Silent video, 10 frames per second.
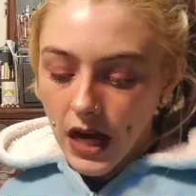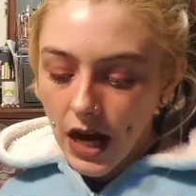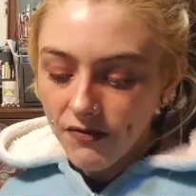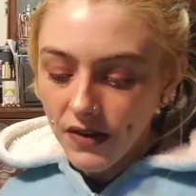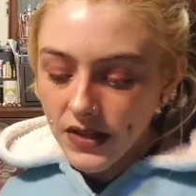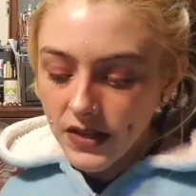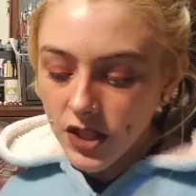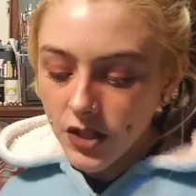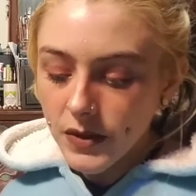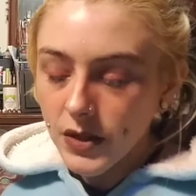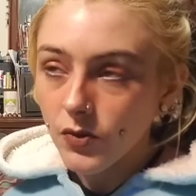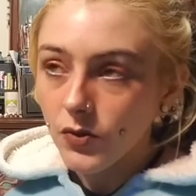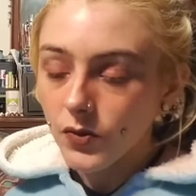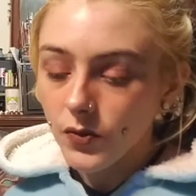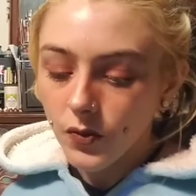I find this to be,
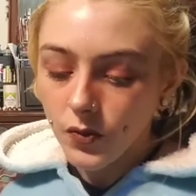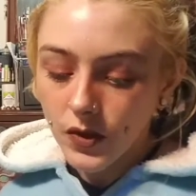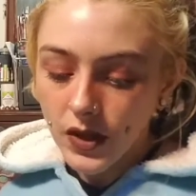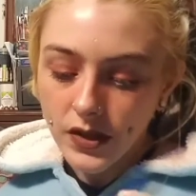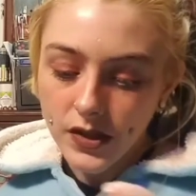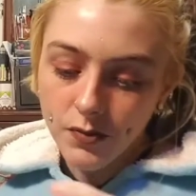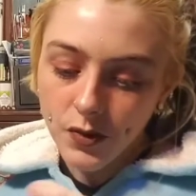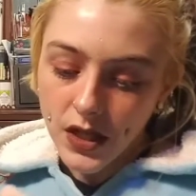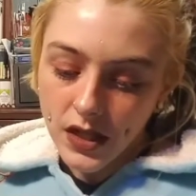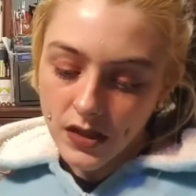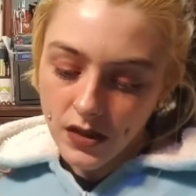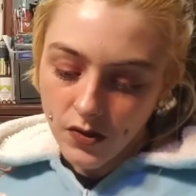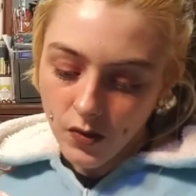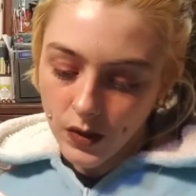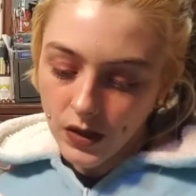and this brand
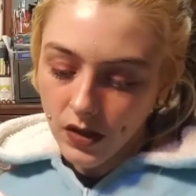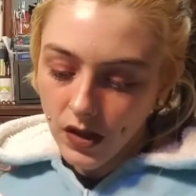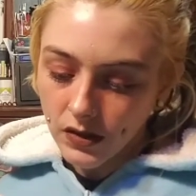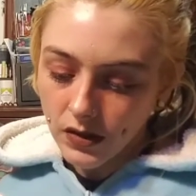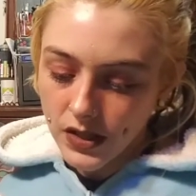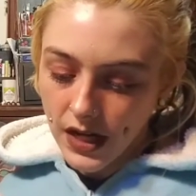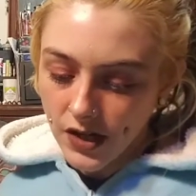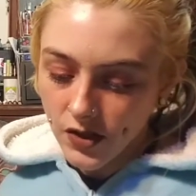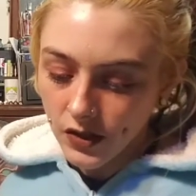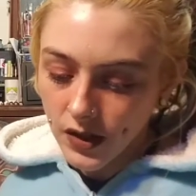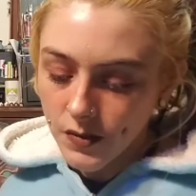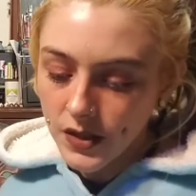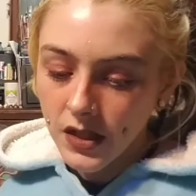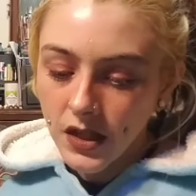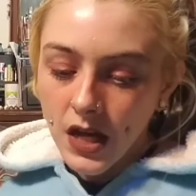is Real Colors Hydro Lips.